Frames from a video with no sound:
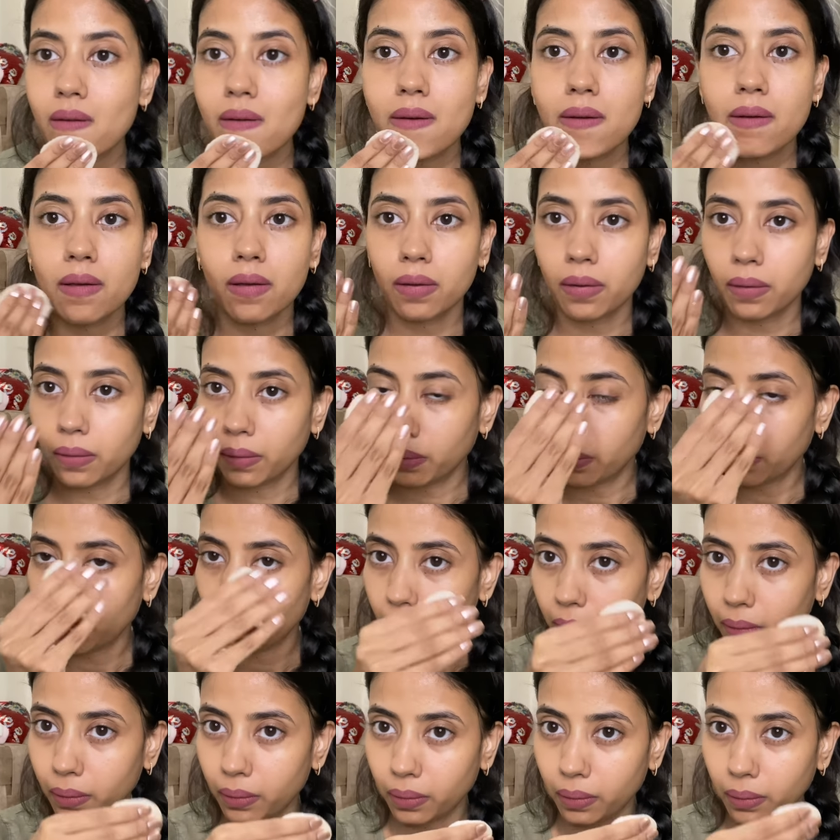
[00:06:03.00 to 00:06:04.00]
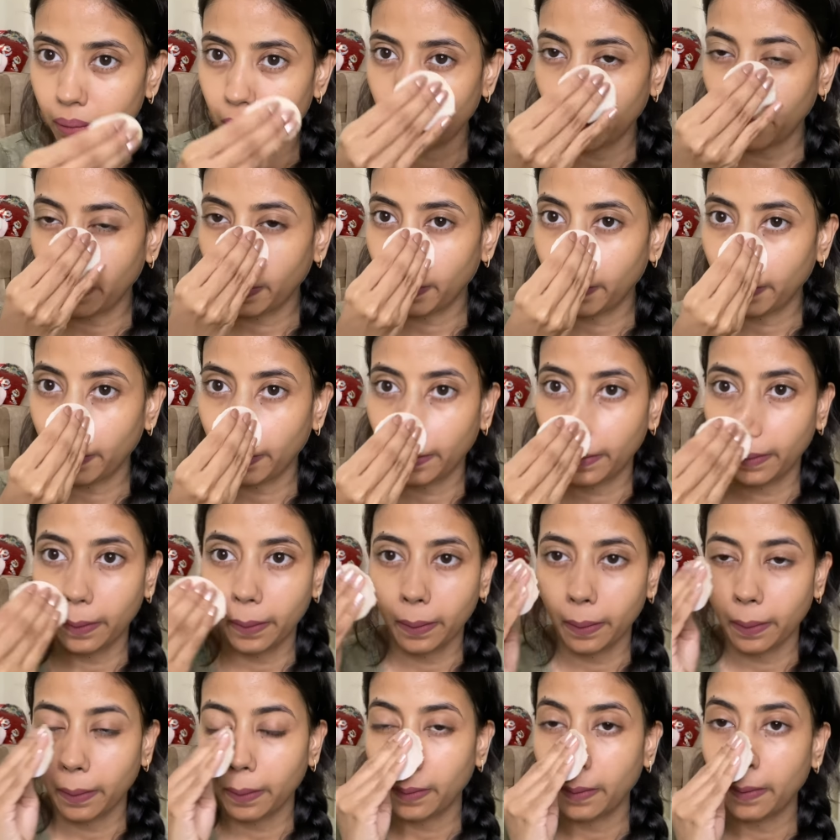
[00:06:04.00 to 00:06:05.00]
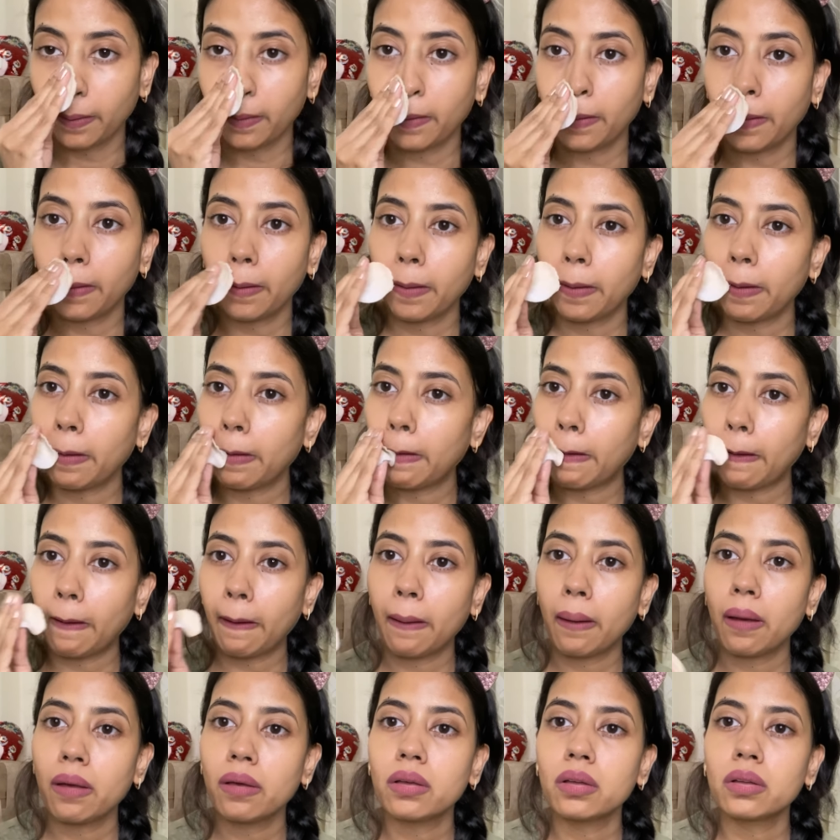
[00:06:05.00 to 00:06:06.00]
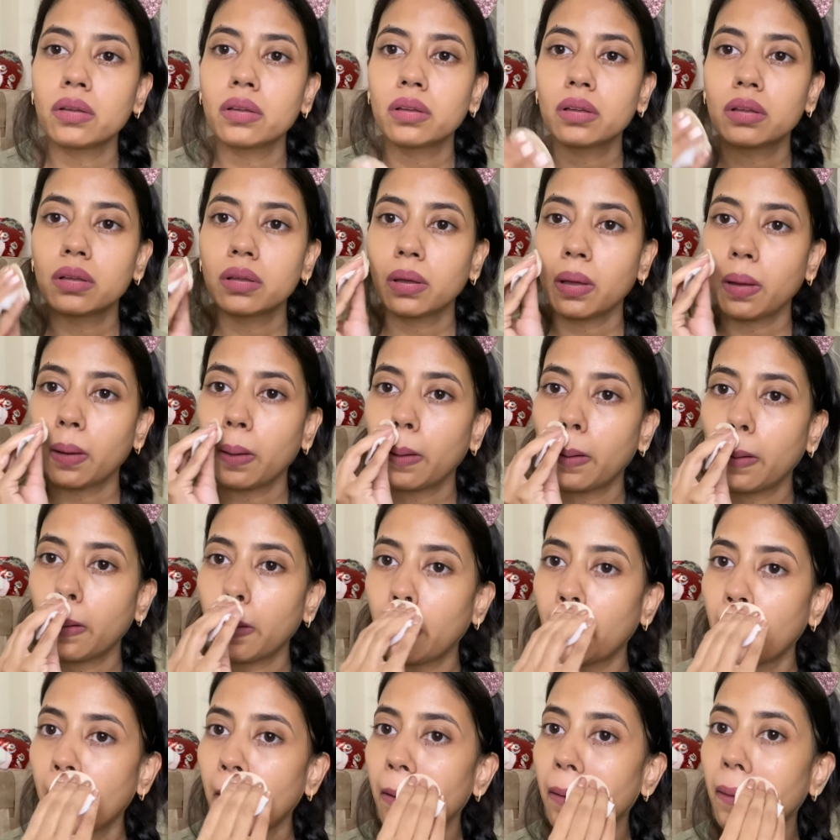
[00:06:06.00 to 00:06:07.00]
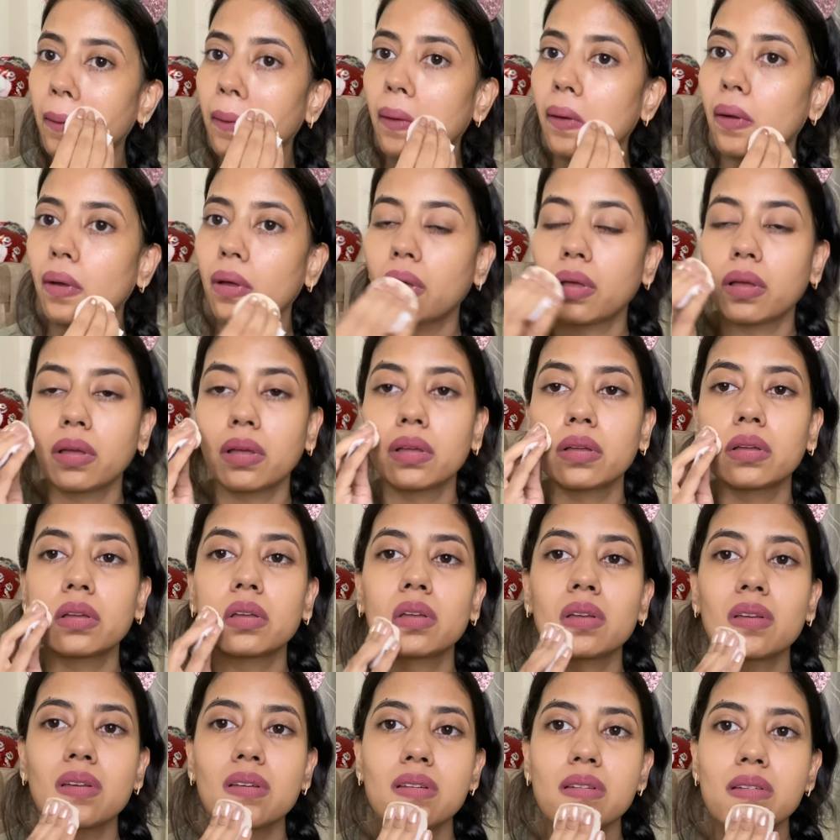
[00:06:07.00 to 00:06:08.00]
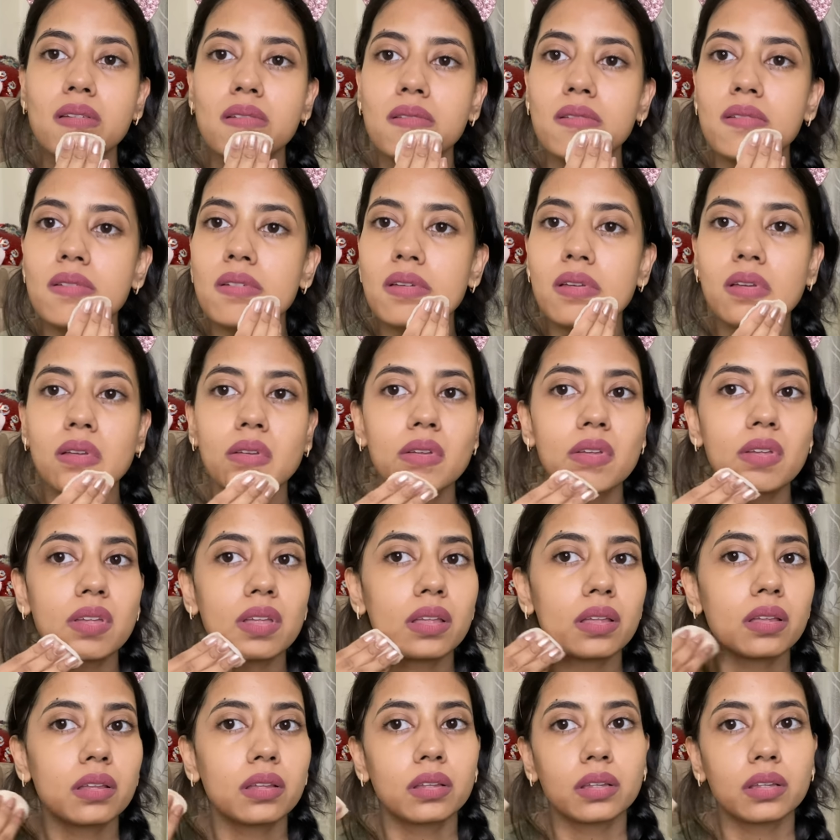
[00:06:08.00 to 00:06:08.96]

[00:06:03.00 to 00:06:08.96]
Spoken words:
(silence)